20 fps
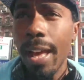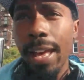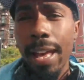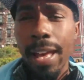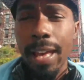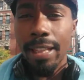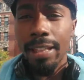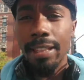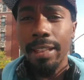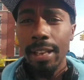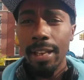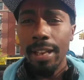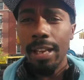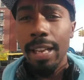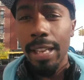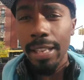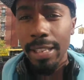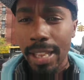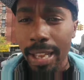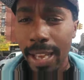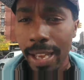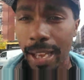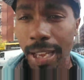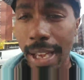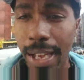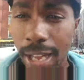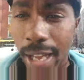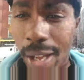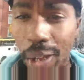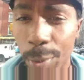And uh, yeah,
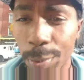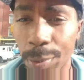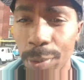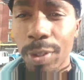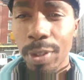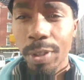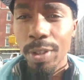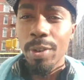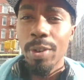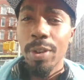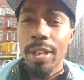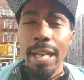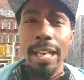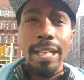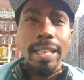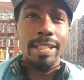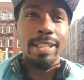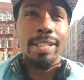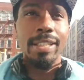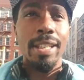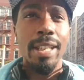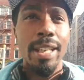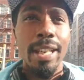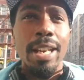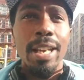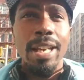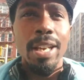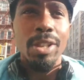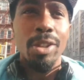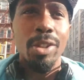hope to see you guys
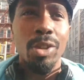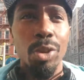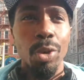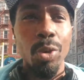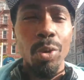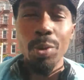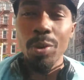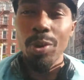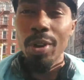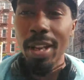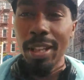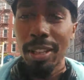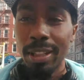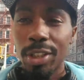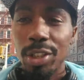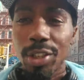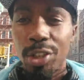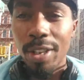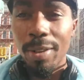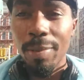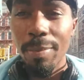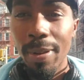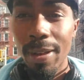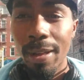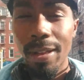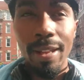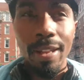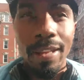soon at the gym,